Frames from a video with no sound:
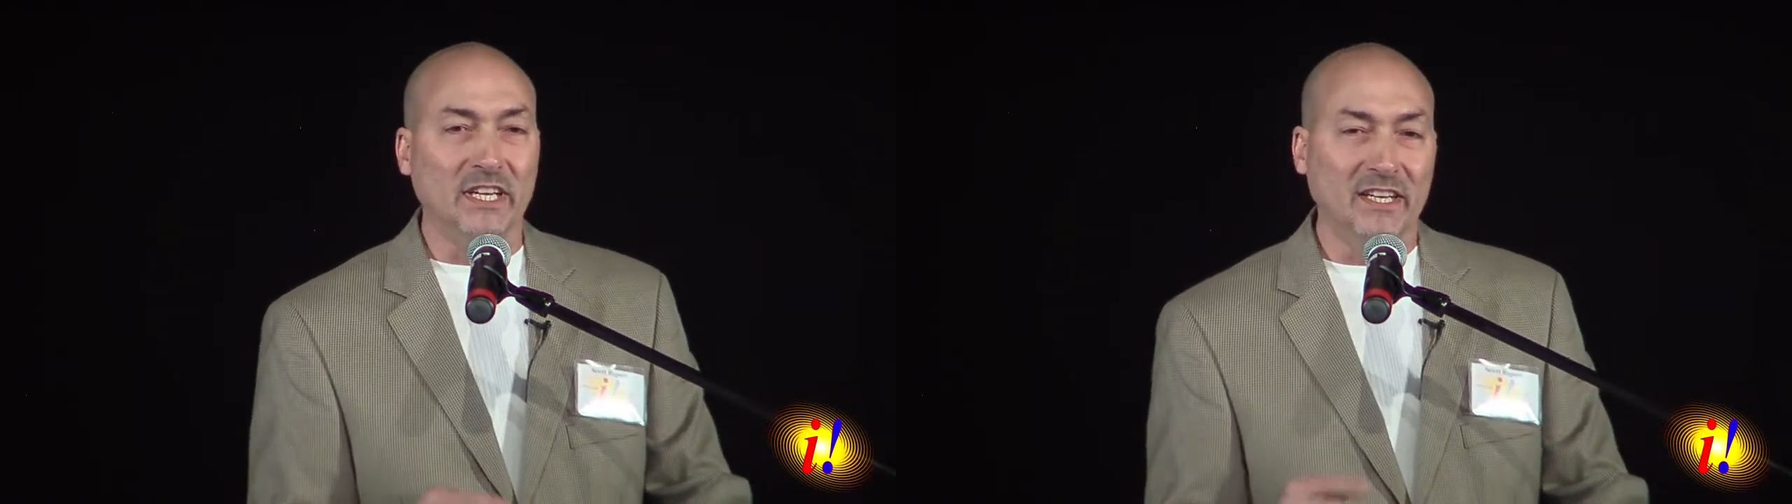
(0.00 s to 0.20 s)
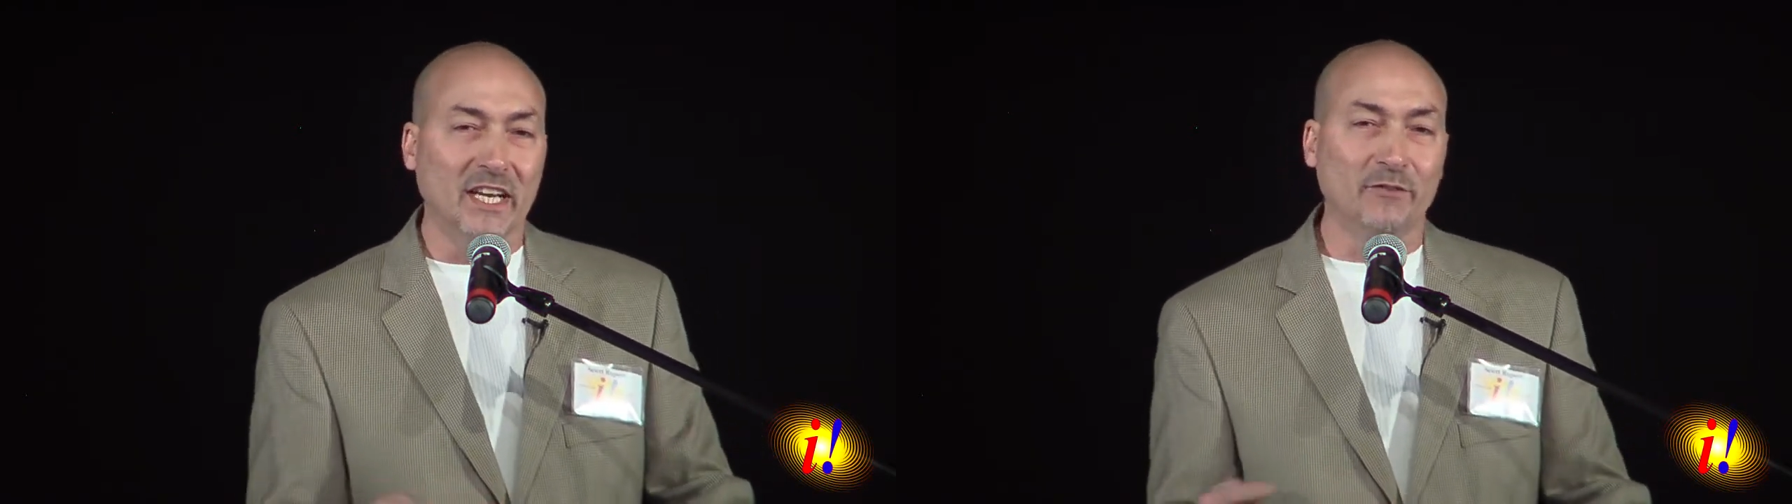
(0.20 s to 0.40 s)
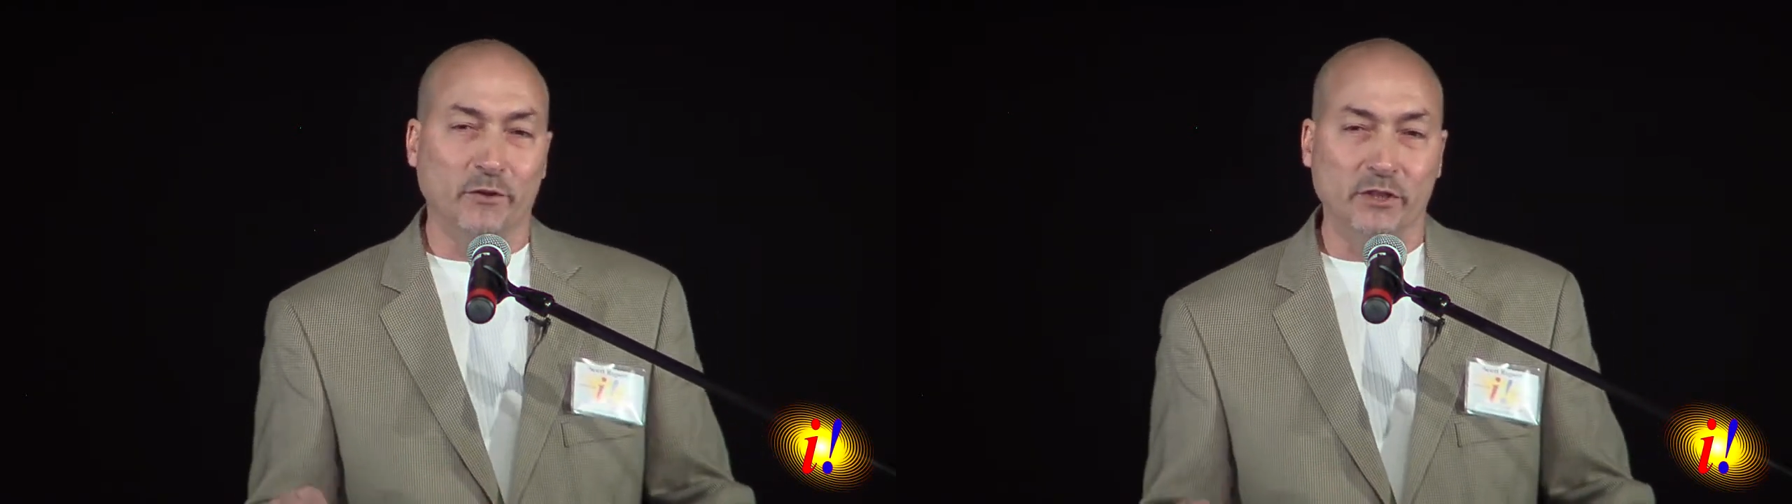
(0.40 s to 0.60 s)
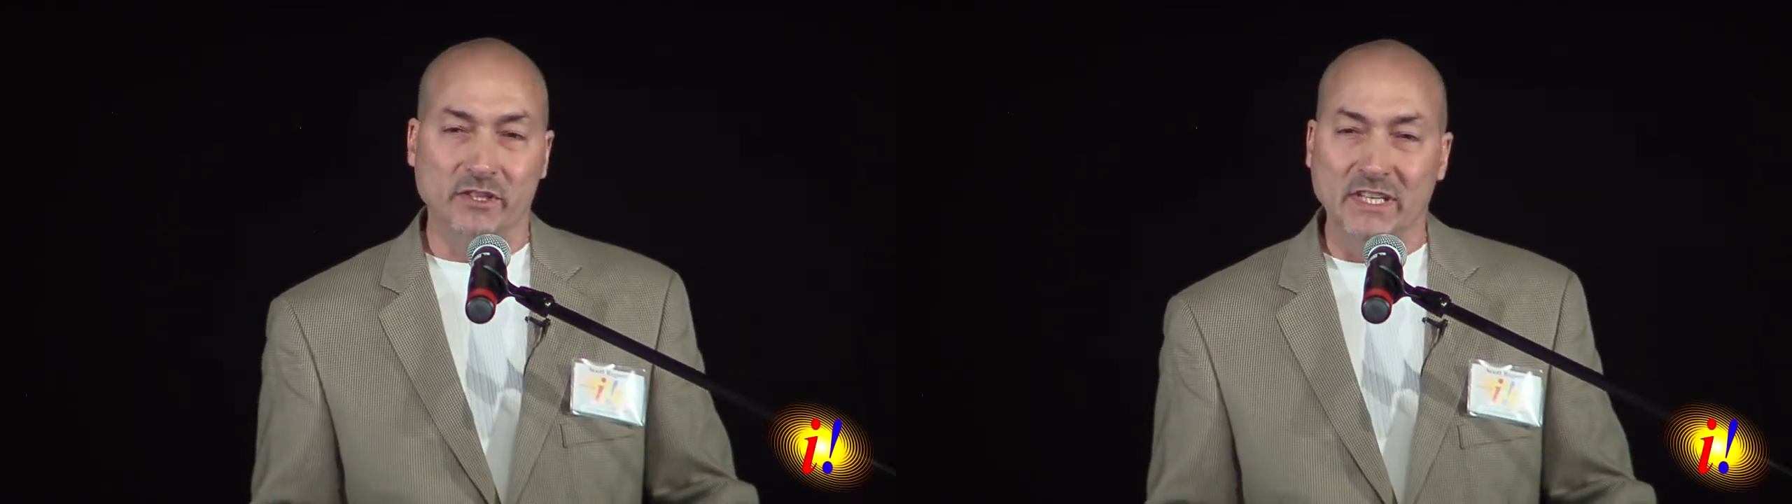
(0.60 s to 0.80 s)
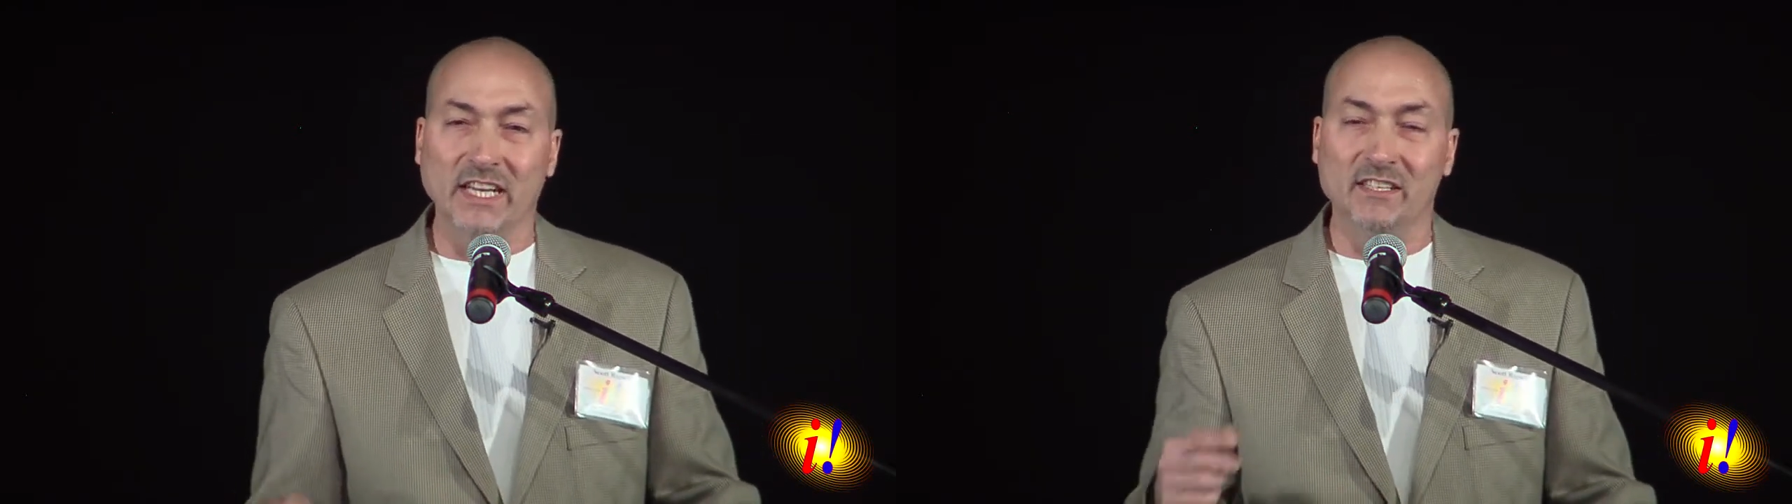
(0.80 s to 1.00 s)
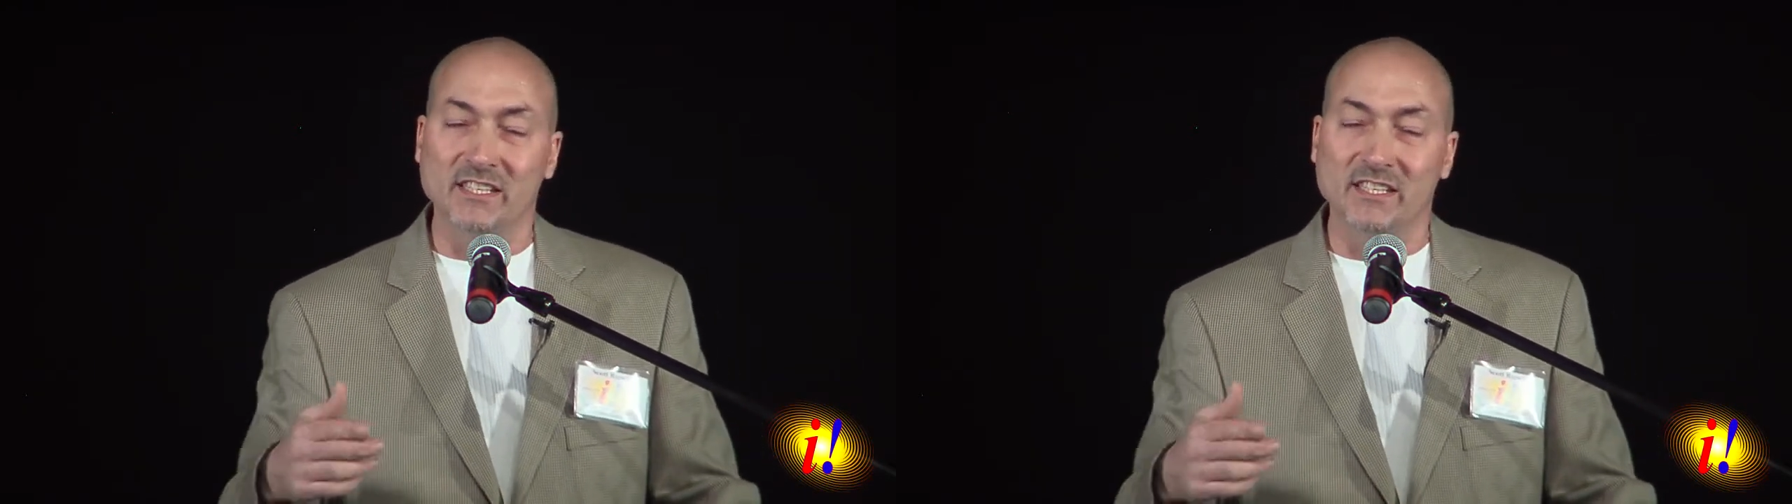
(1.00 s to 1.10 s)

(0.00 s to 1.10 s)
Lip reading: needs